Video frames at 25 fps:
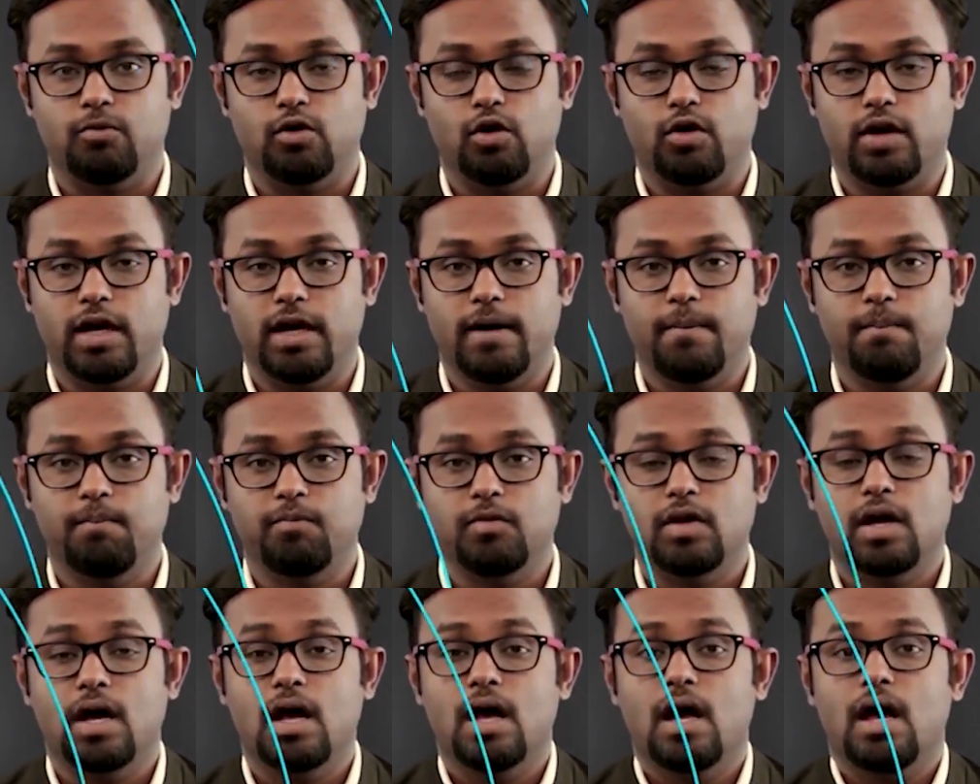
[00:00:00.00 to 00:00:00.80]
Okay?
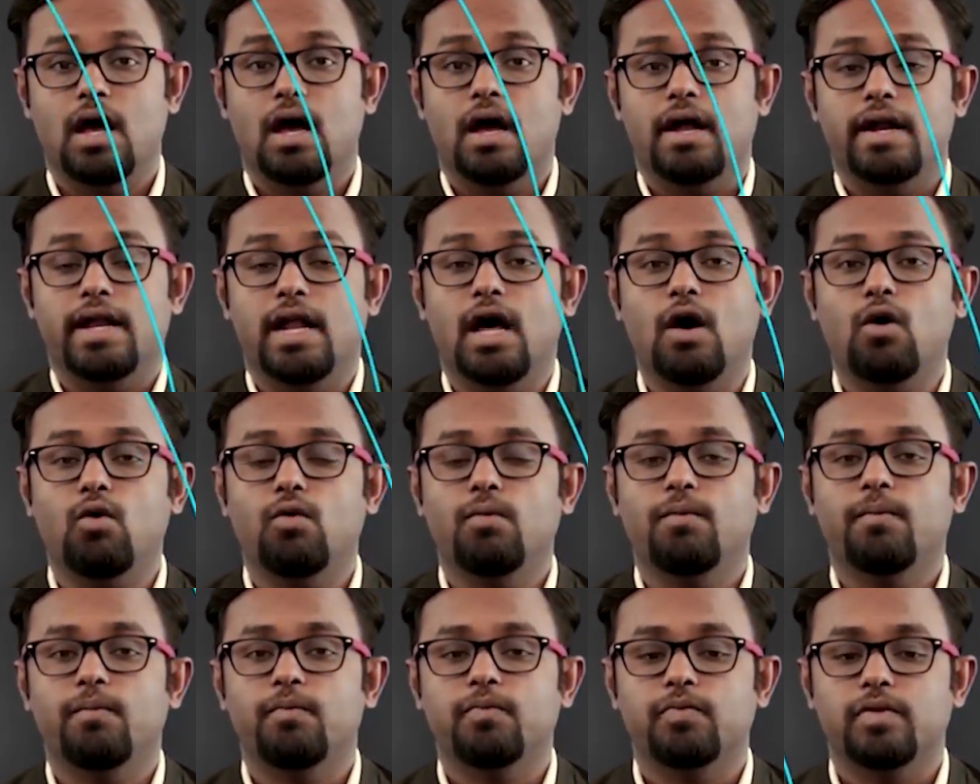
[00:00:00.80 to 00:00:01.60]

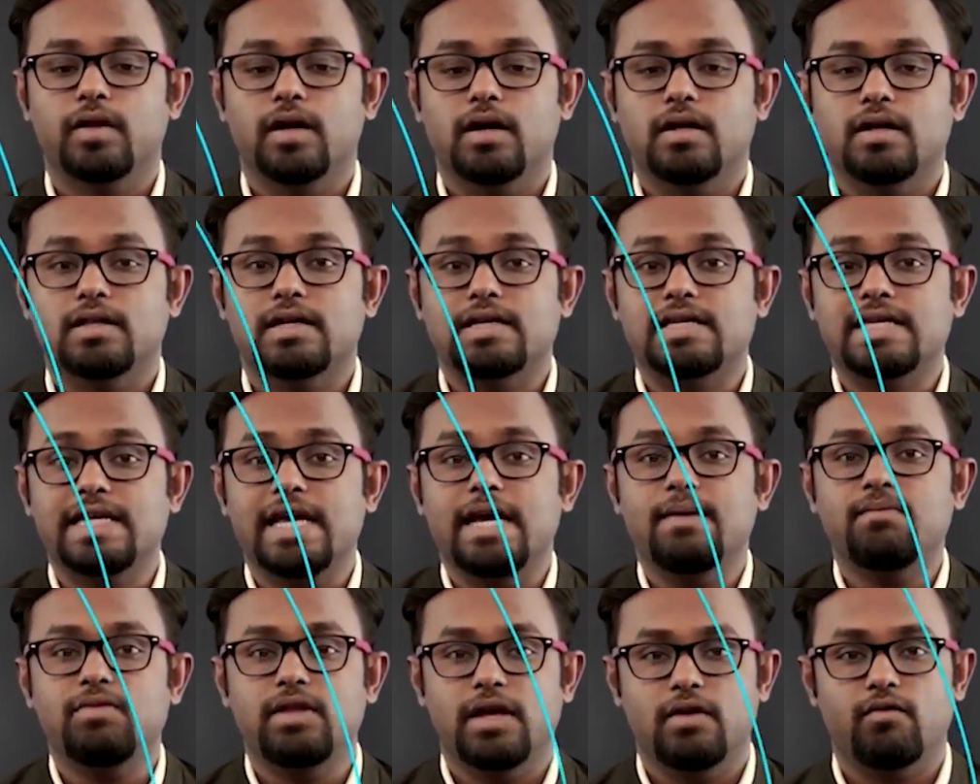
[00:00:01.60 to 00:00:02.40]
Now, the
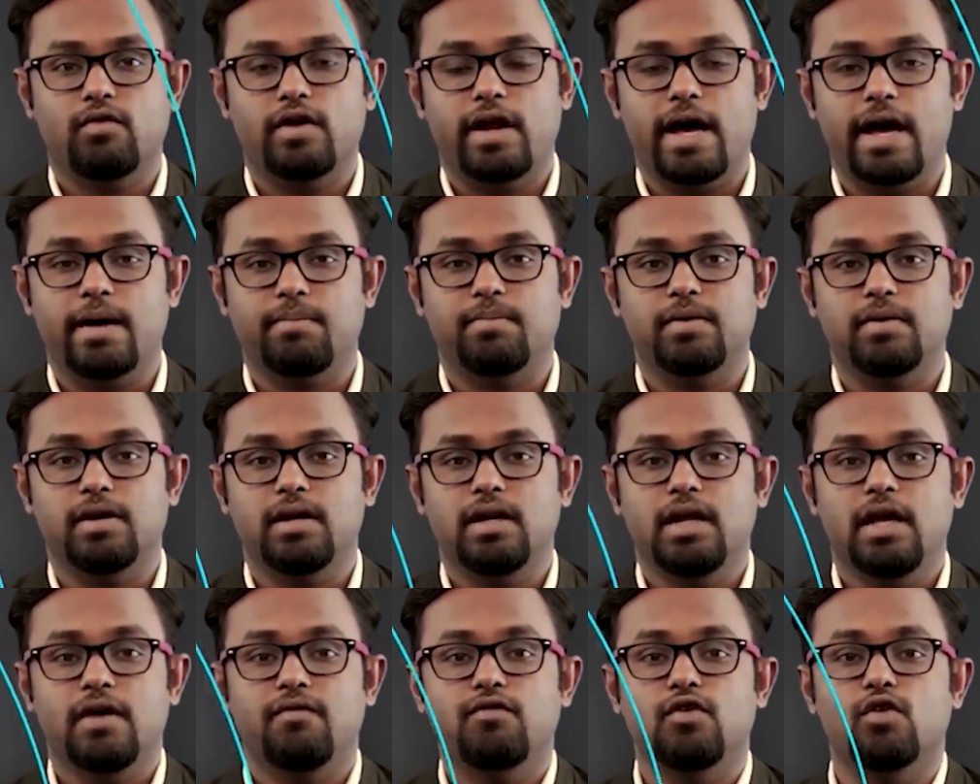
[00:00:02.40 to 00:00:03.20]
same thing would
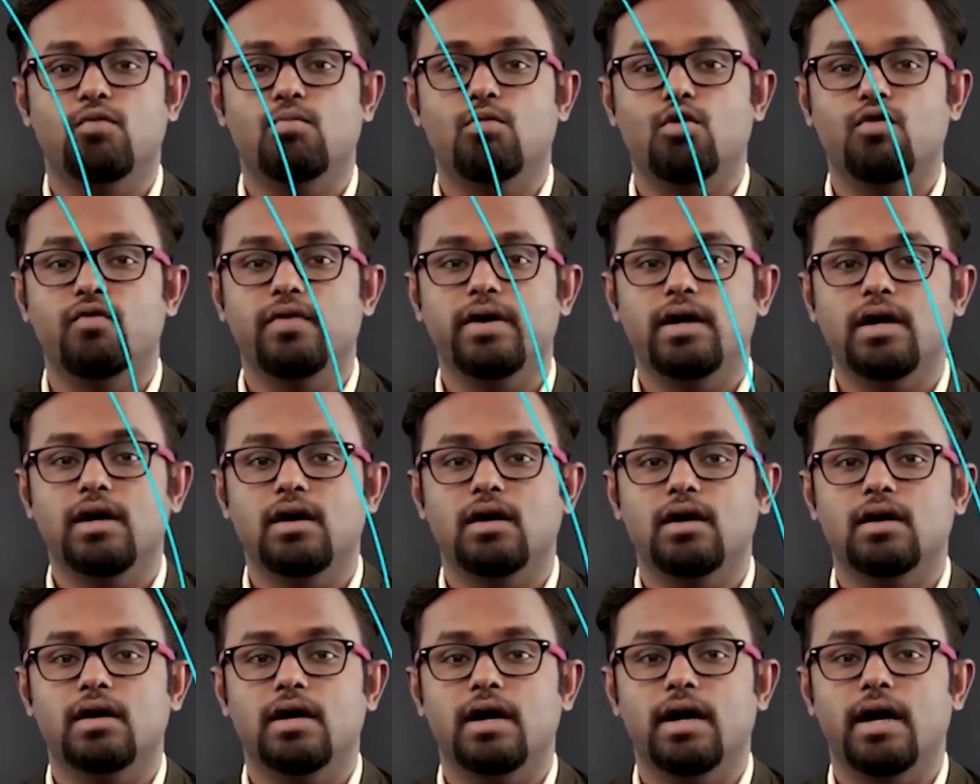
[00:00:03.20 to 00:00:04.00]
happen if you're
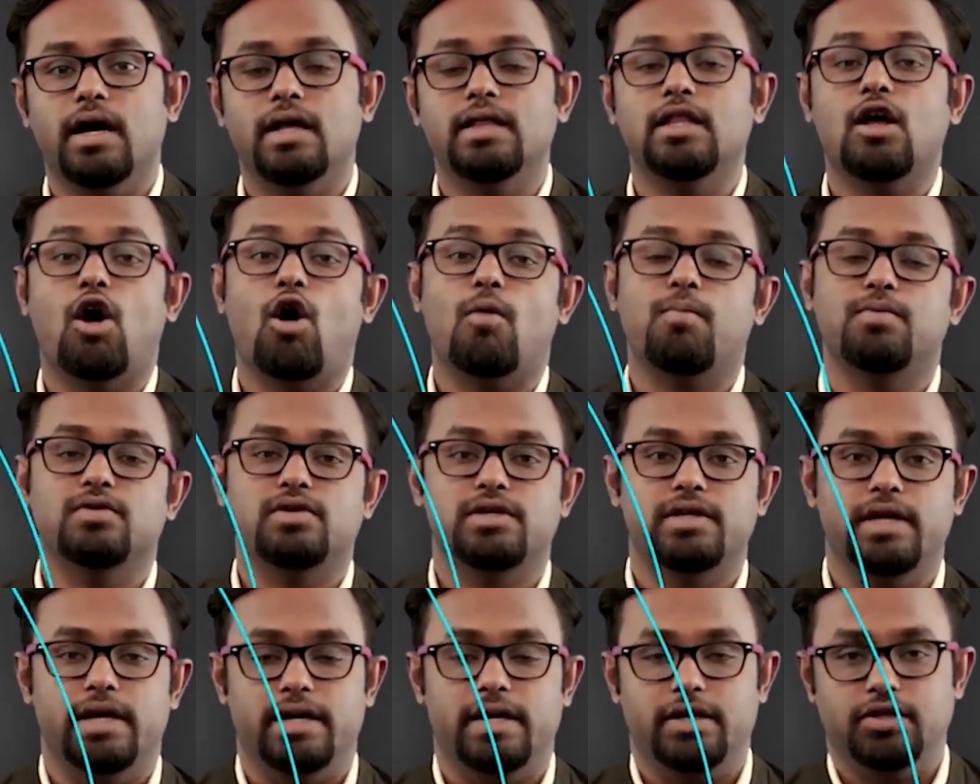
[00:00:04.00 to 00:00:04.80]
moving in the
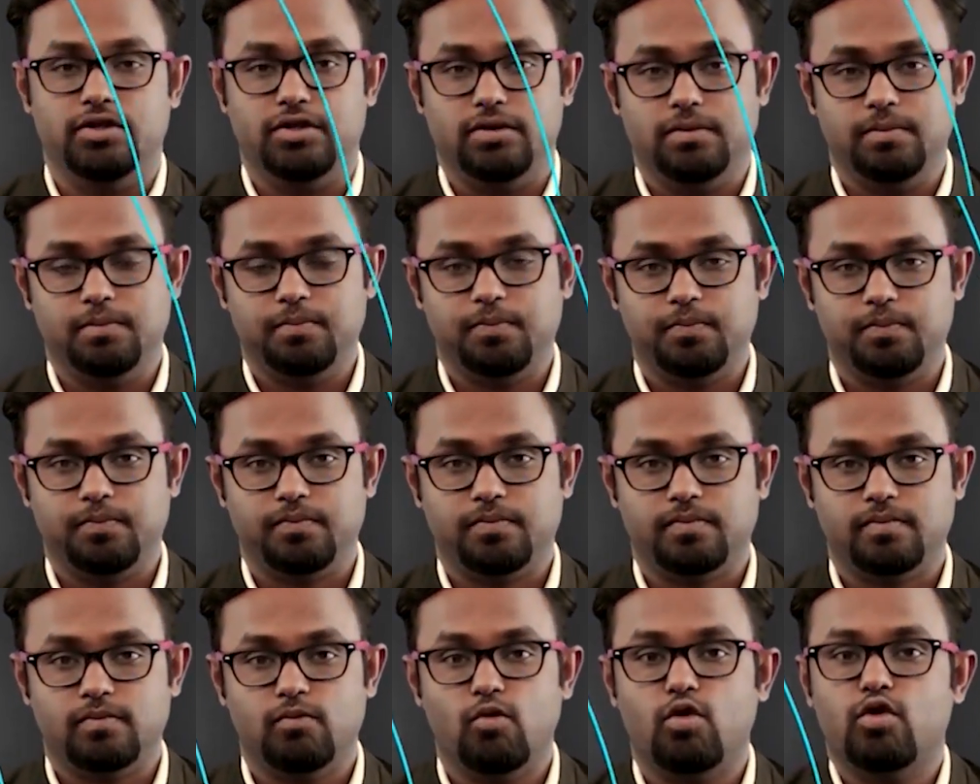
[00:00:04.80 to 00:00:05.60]
opposite direction.
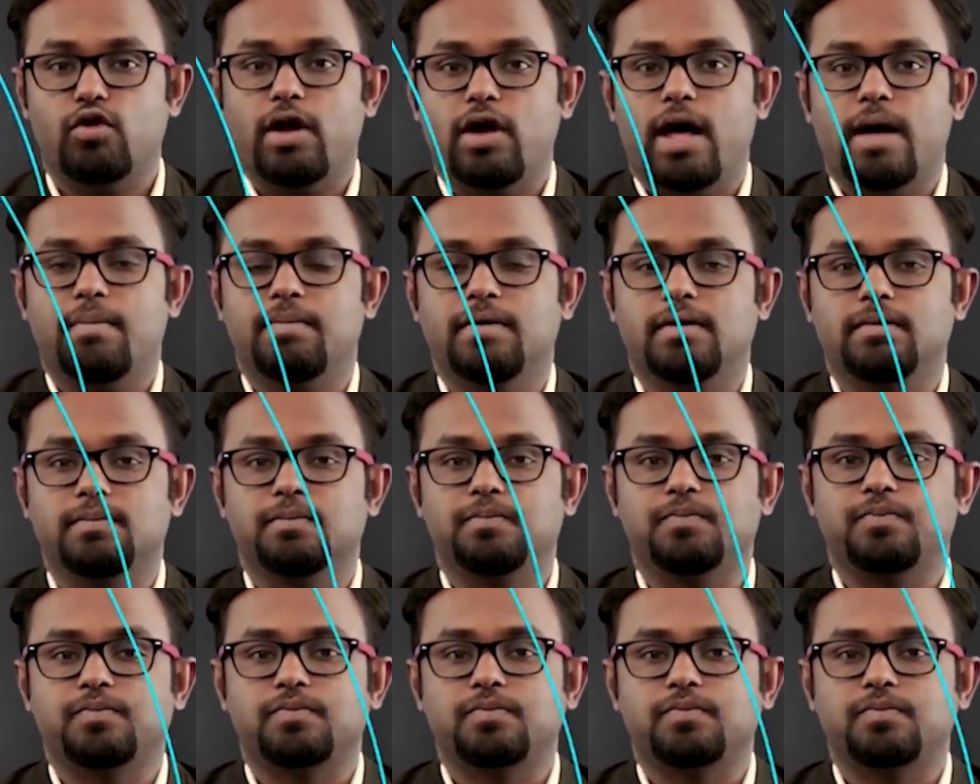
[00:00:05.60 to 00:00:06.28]
What would happen?